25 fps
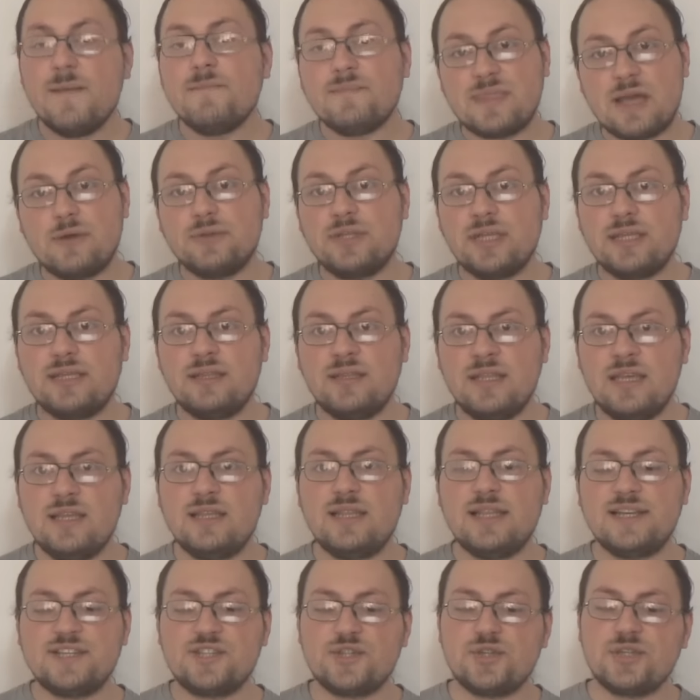Now,
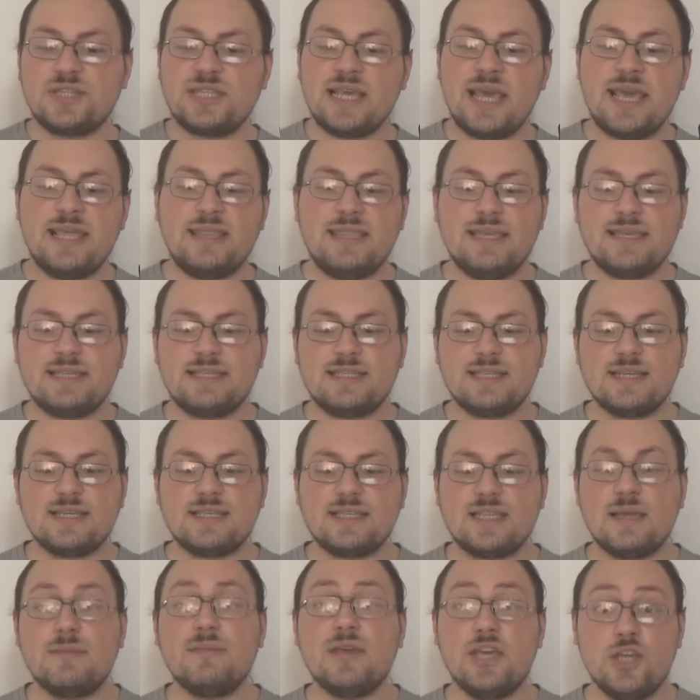needless to say, this
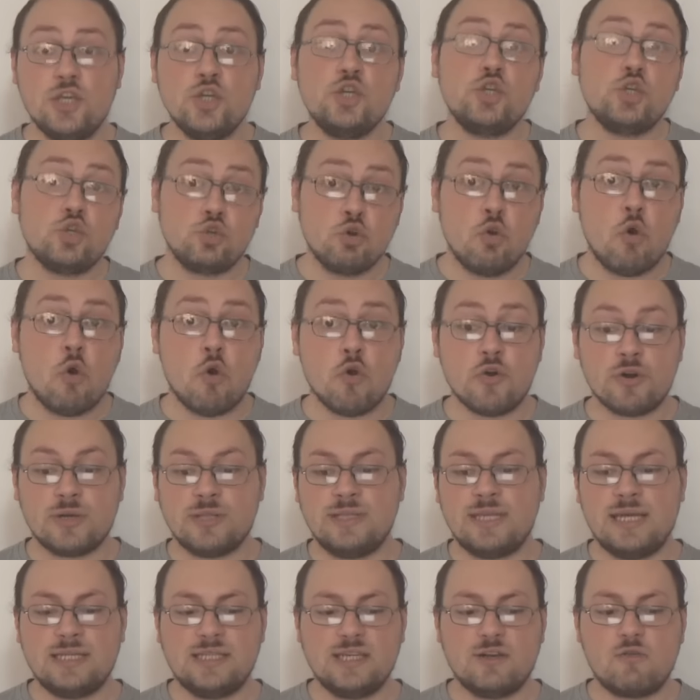system
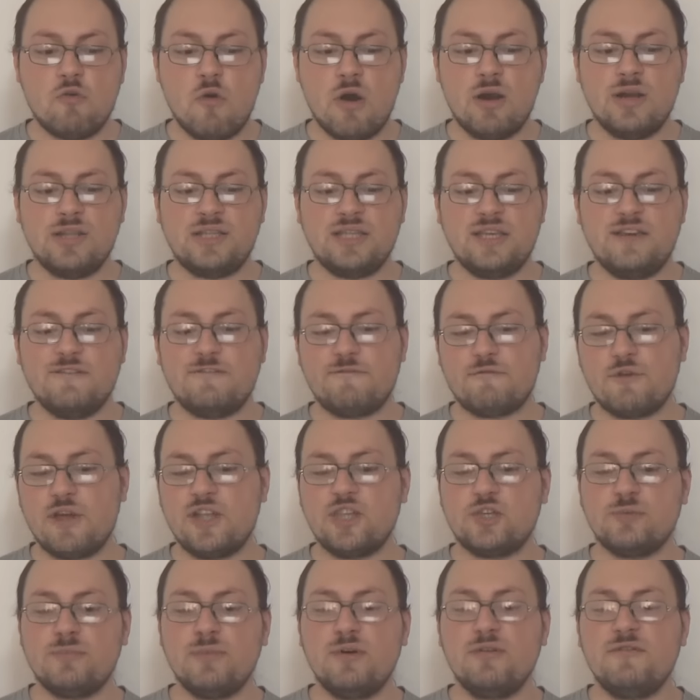ensured that the quality of
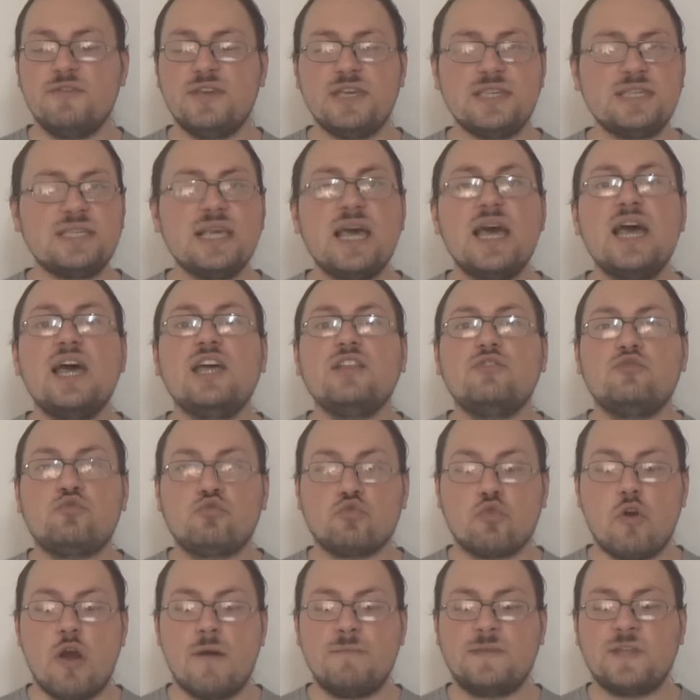French movies
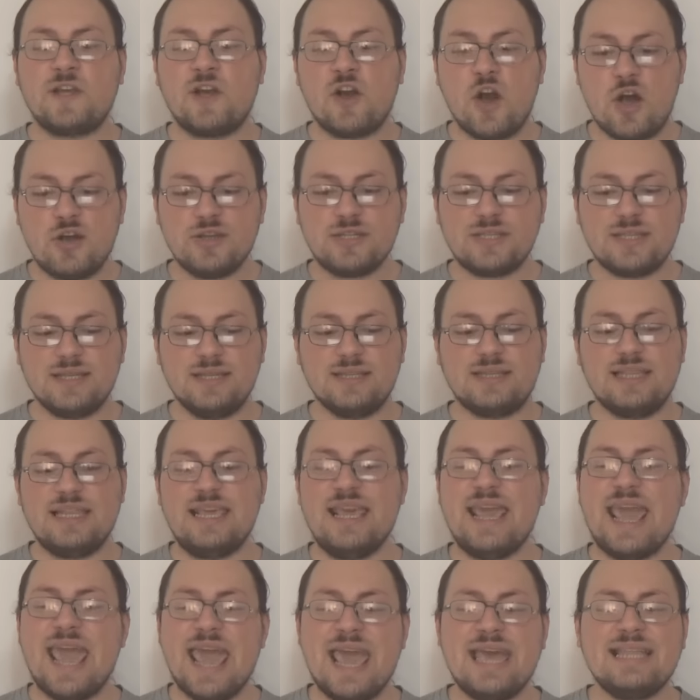dropped
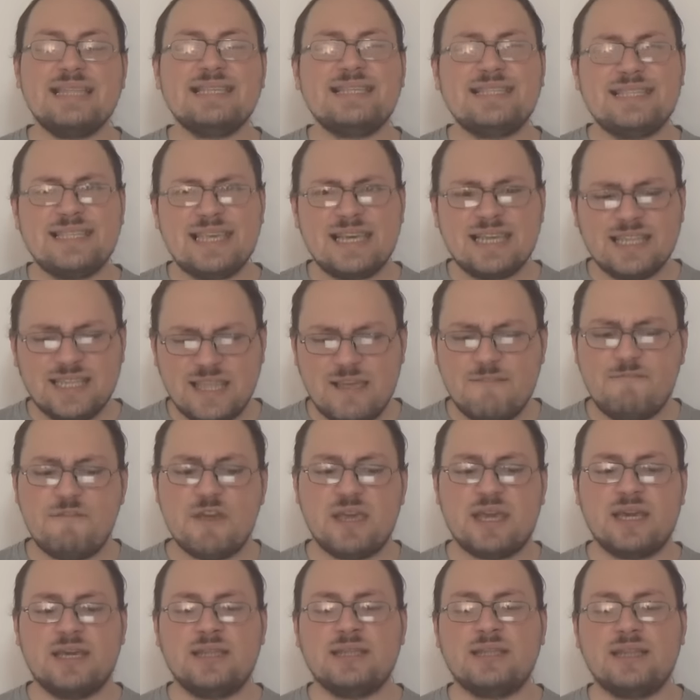constantly and
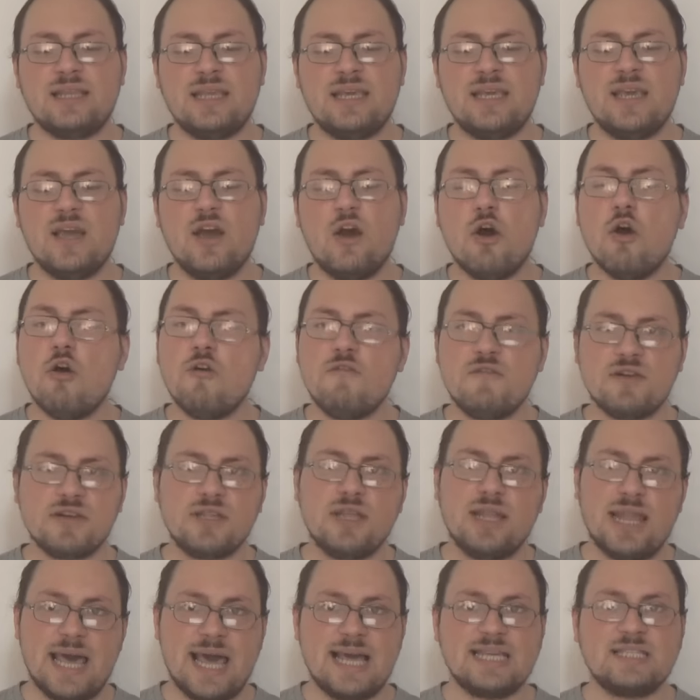significantly over
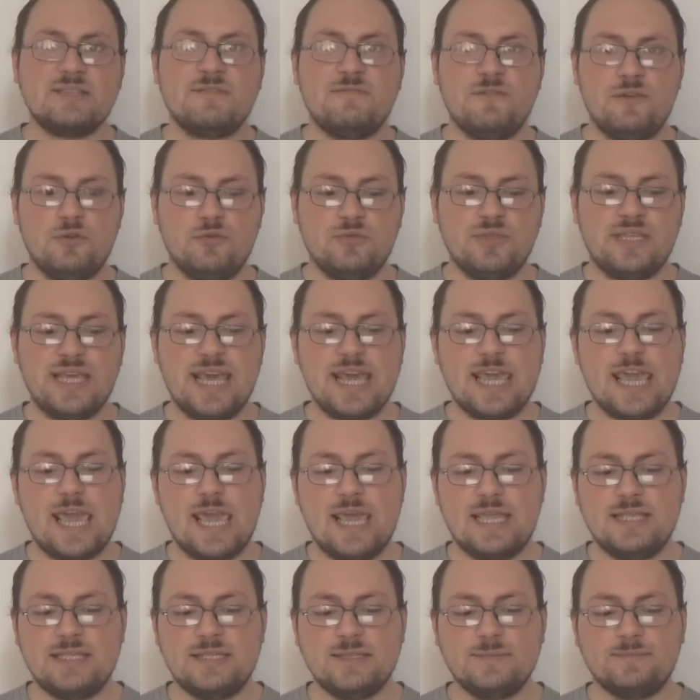the last few
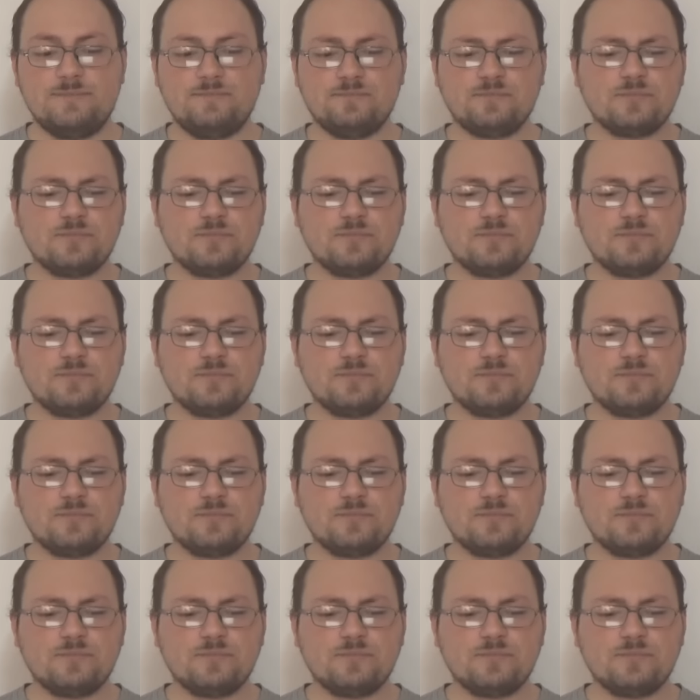decades.